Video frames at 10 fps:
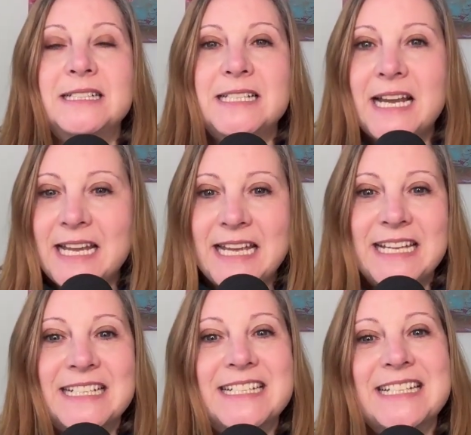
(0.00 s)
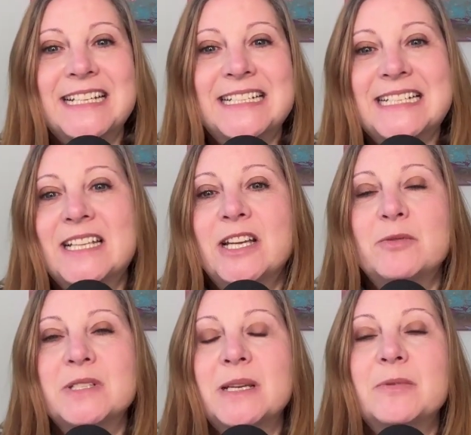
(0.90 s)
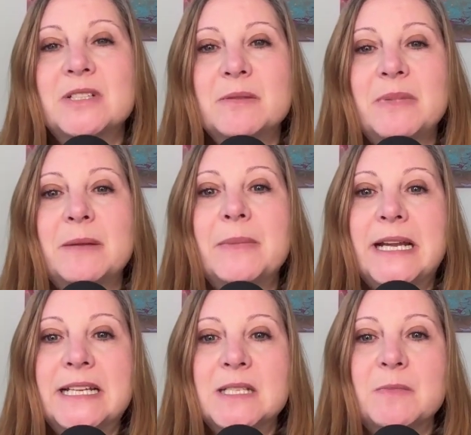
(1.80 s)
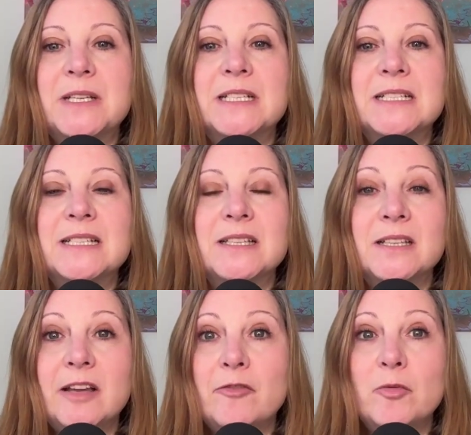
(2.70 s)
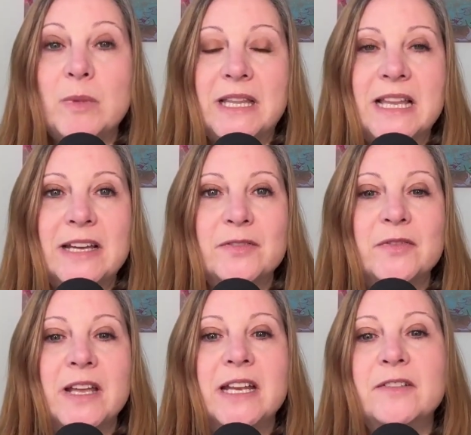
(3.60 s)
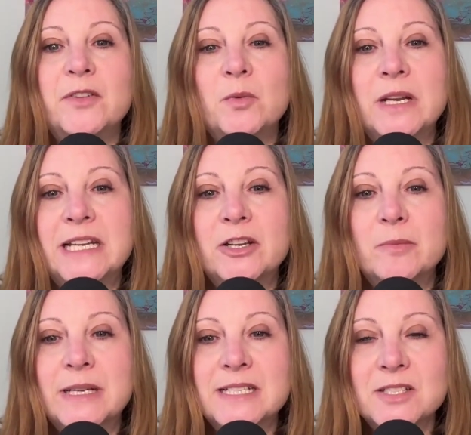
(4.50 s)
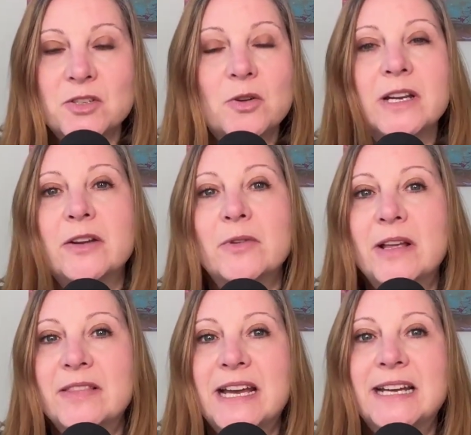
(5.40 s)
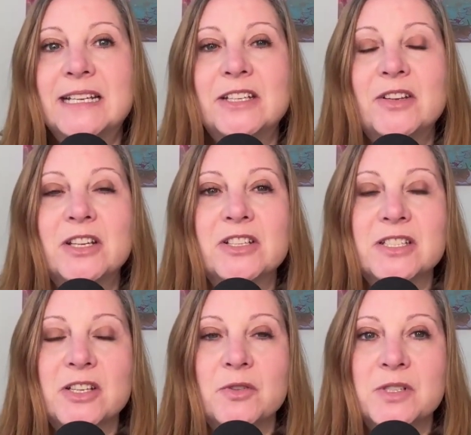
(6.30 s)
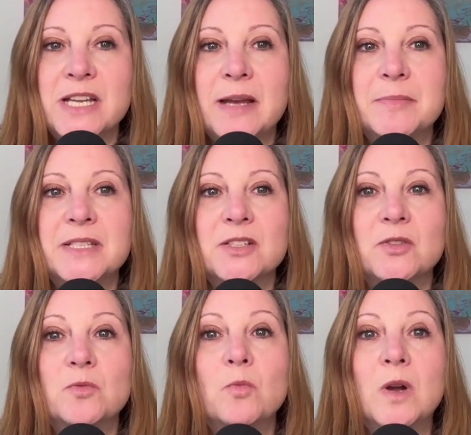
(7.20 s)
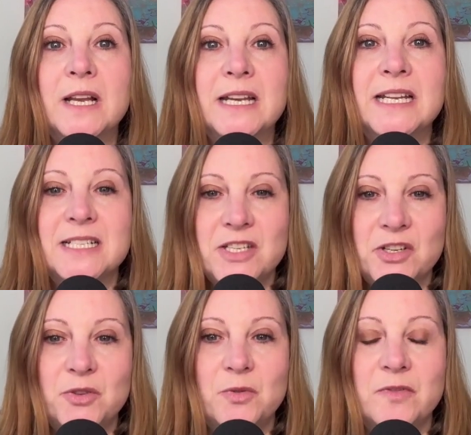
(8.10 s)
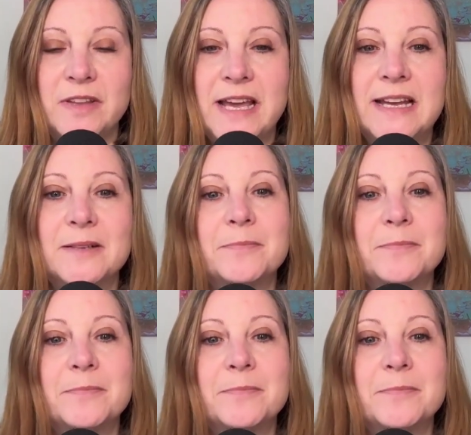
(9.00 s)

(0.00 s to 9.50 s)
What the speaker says: decades until I was able to meet my husband, the love of my life. And if you want to hear my story around that, you can just go to episode 1 and 2 for that.